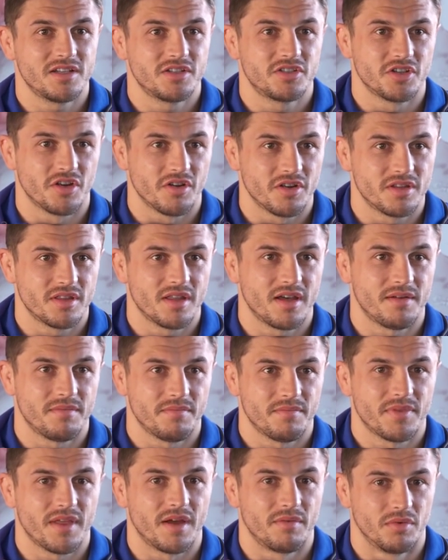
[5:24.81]
enjoy
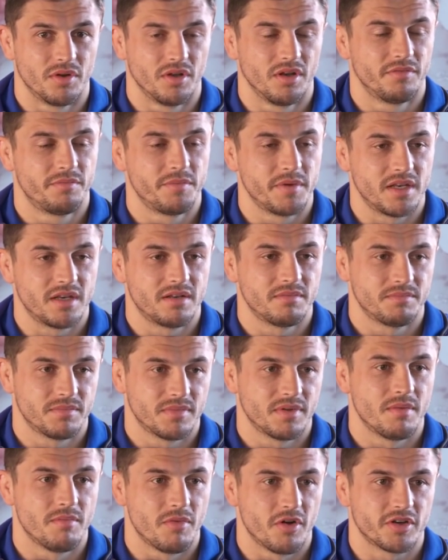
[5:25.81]
that, that role of being
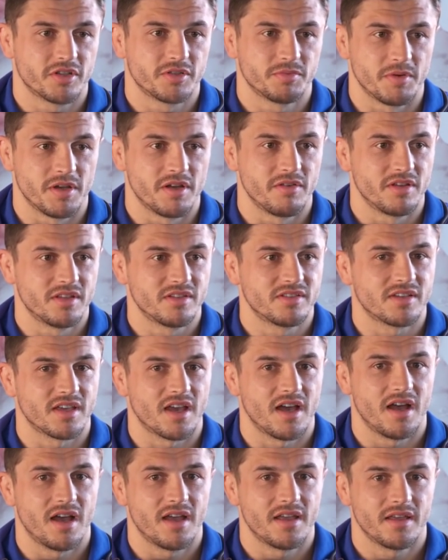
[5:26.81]
a more experienced
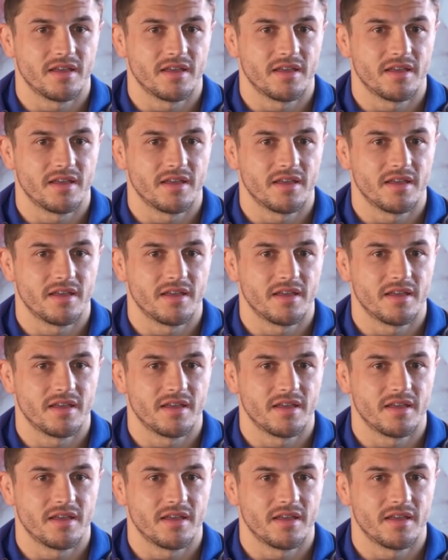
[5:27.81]
guy.